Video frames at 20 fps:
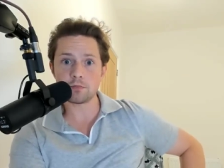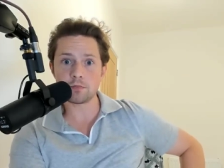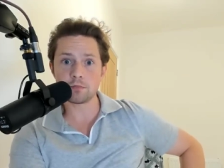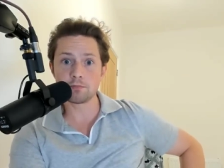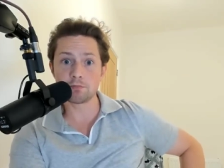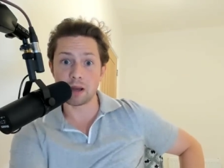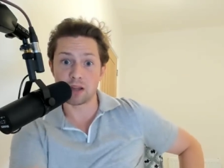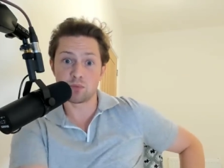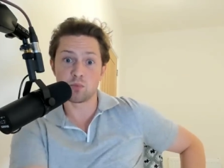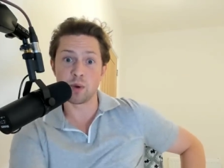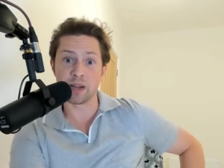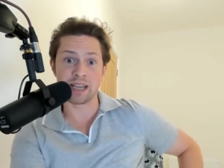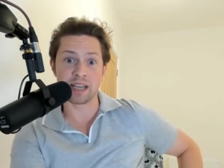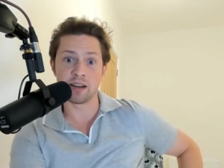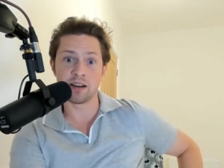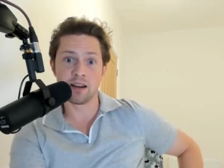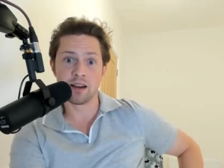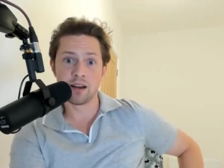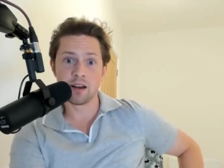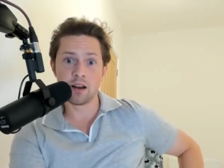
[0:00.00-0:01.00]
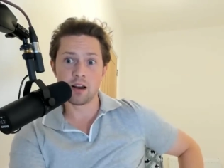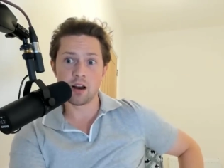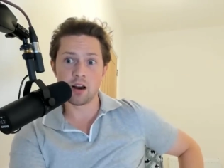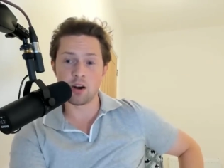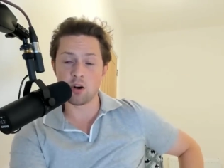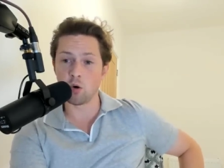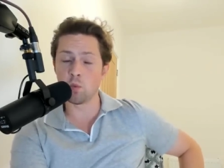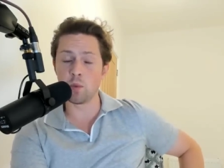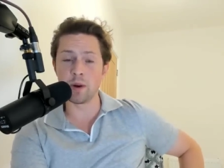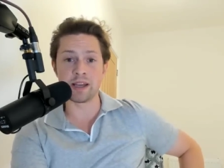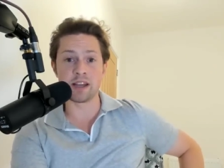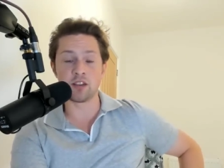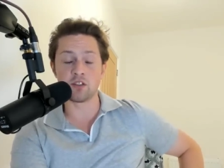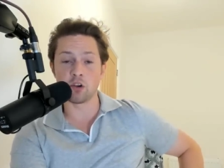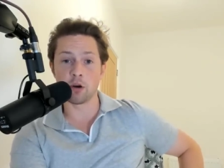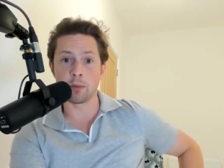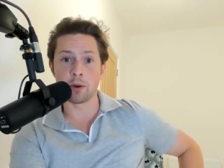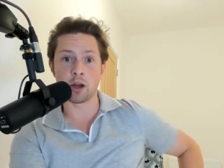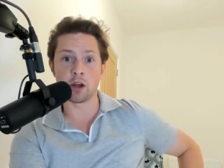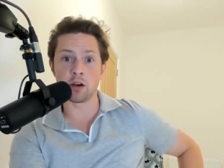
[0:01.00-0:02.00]
But it's wicked. I've got a wicked
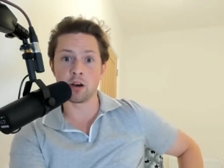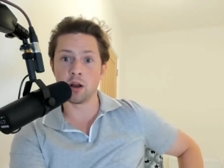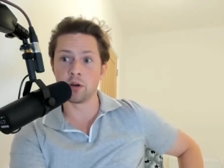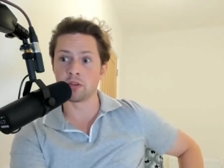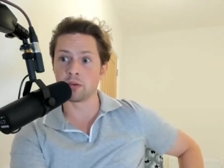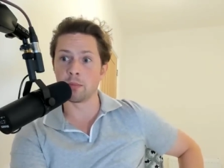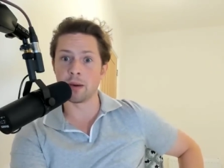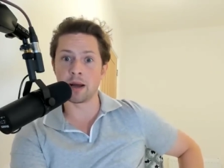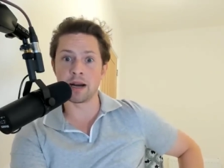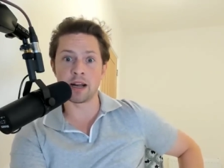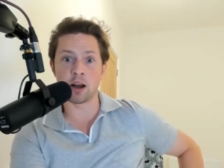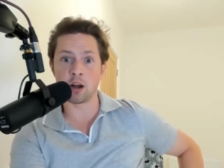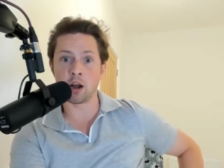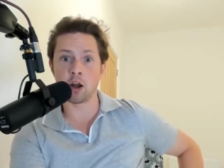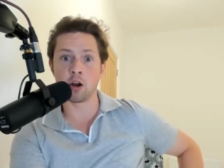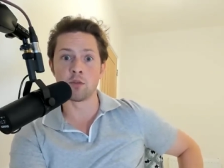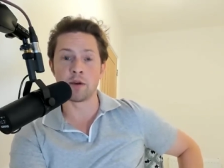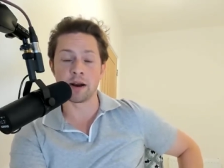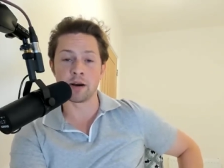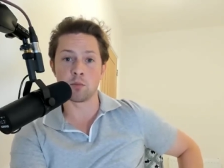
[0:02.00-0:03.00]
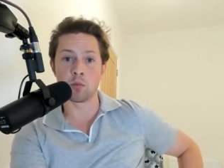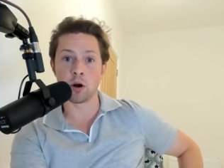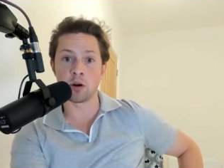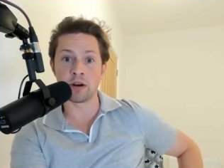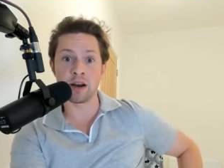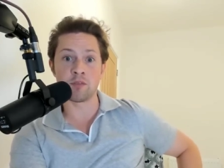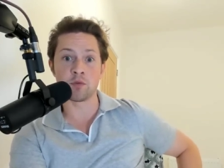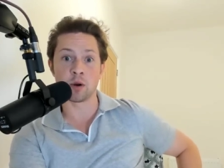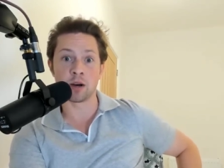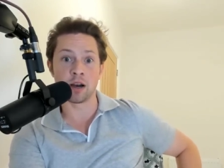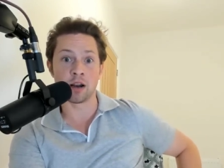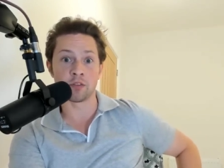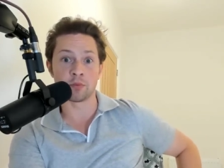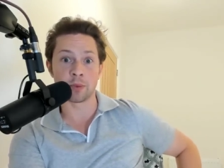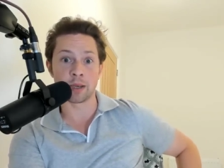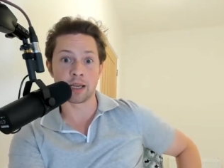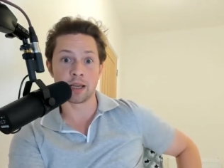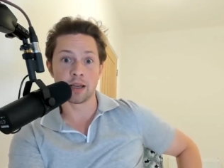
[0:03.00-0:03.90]
job. I earn loads of money. I go around the world and everyone loves me.